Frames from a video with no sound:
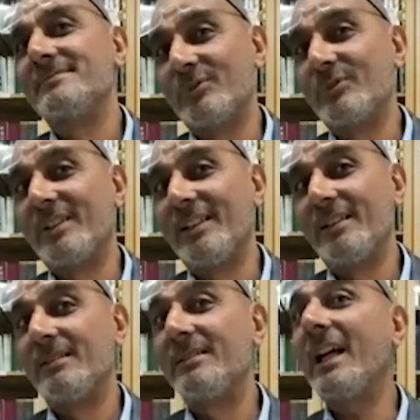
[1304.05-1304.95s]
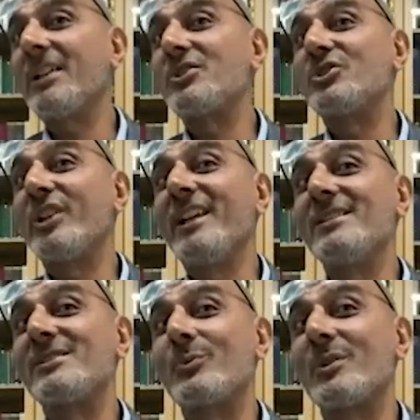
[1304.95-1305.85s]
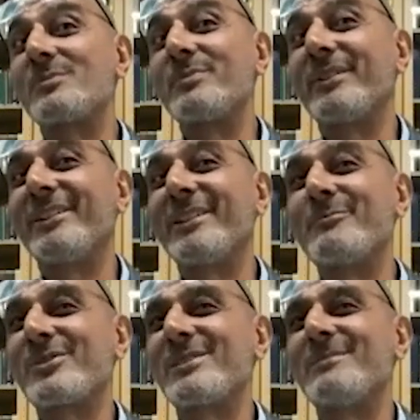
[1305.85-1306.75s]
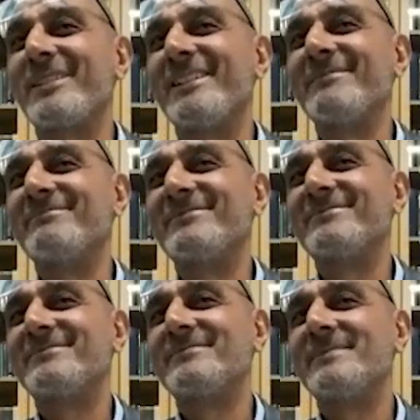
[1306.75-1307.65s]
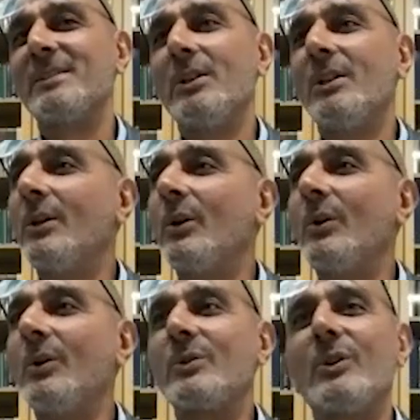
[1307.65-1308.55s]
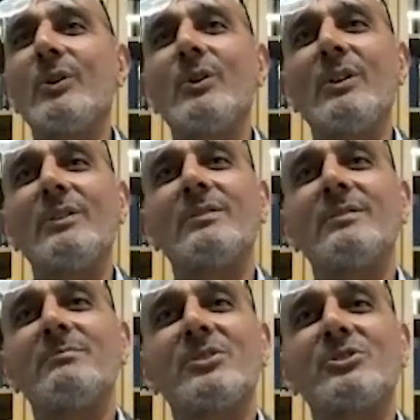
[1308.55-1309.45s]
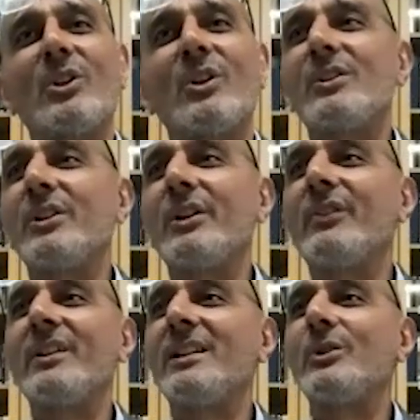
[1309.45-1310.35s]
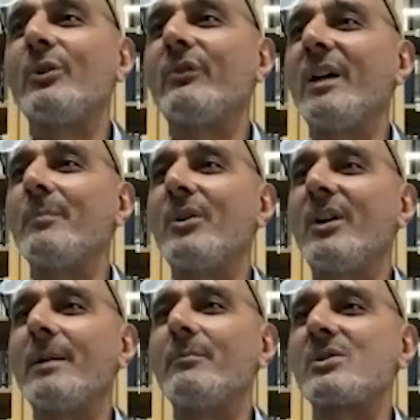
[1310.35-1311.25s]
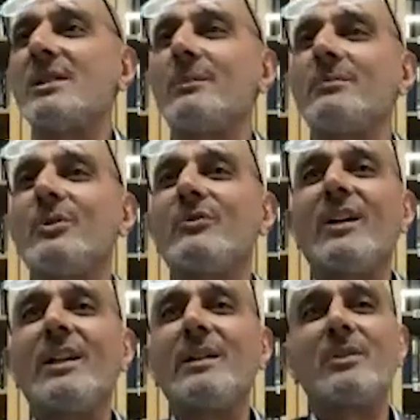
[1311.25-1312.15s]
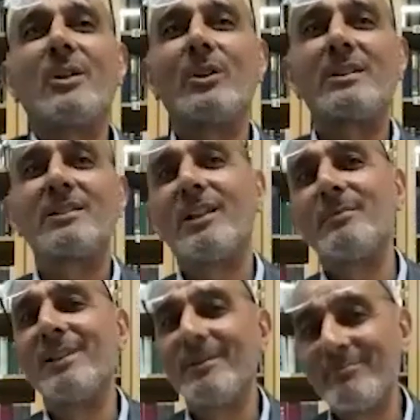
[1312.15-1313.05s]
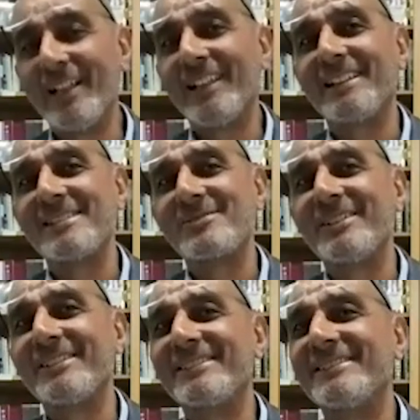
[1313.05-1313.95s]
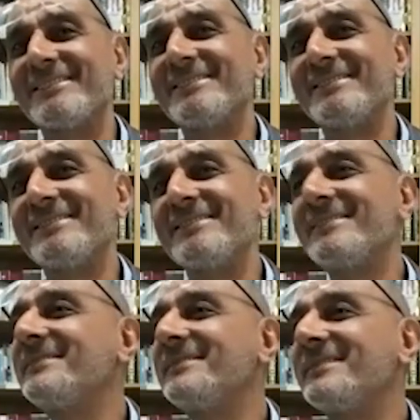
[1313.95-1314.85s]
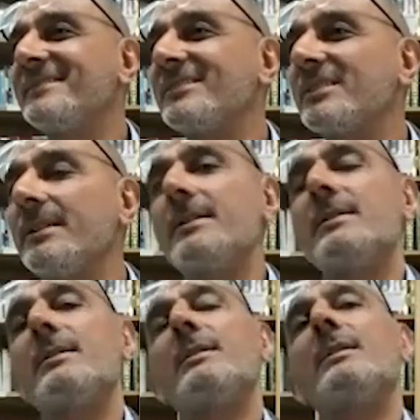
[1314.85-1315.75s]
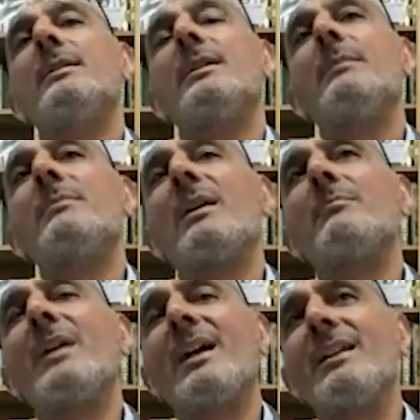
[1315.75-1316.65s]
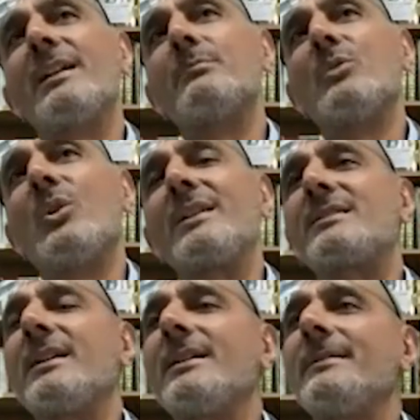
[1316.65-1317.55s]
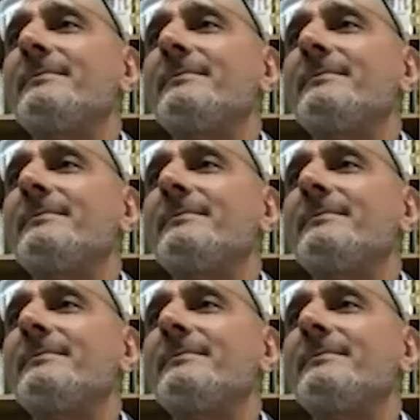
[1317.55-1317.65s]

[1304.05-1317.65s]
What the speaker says: Okay, that changed once Bukhari Muslim came. Although majority of hadith you find Bukhari Muslim, you'll find them in Al-Muwatta al-Malik as well. Okay, Imam Malik Muwatta,